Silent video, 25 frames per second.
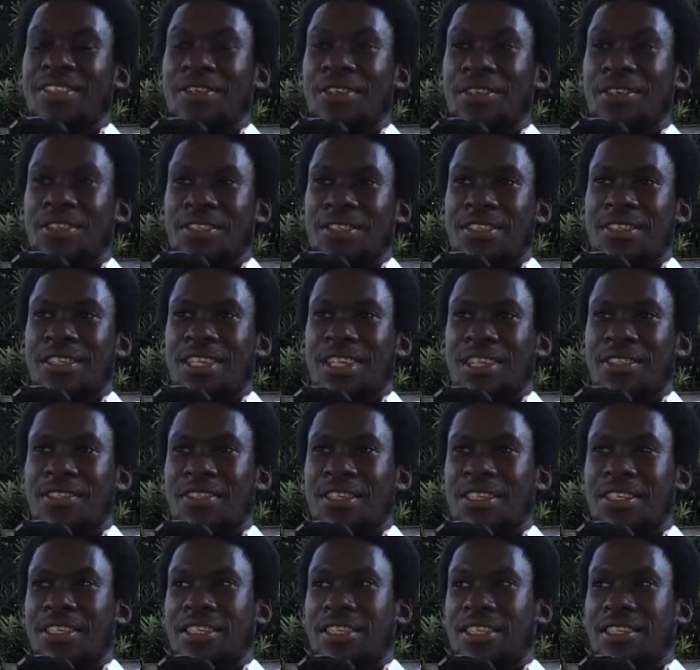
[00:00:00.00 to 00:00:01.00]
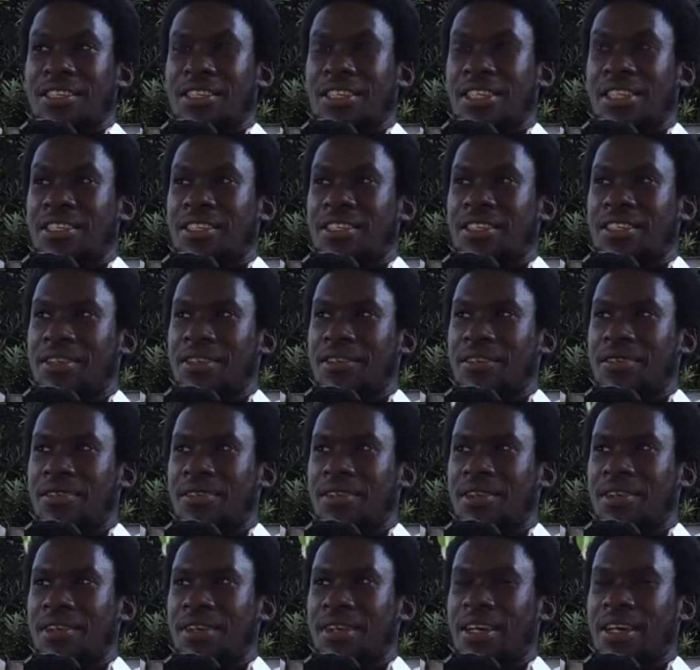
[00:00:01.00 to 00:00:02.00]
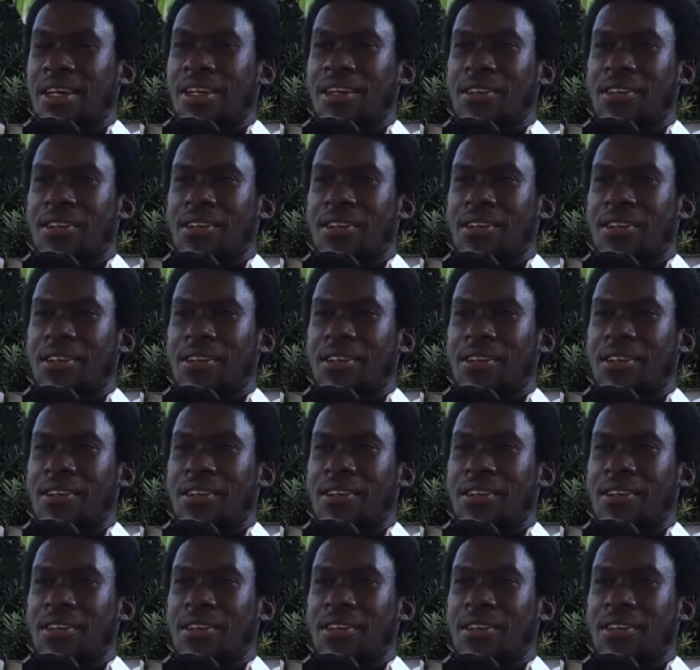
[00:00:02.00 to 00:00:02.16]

Those are the things you need to know, okay?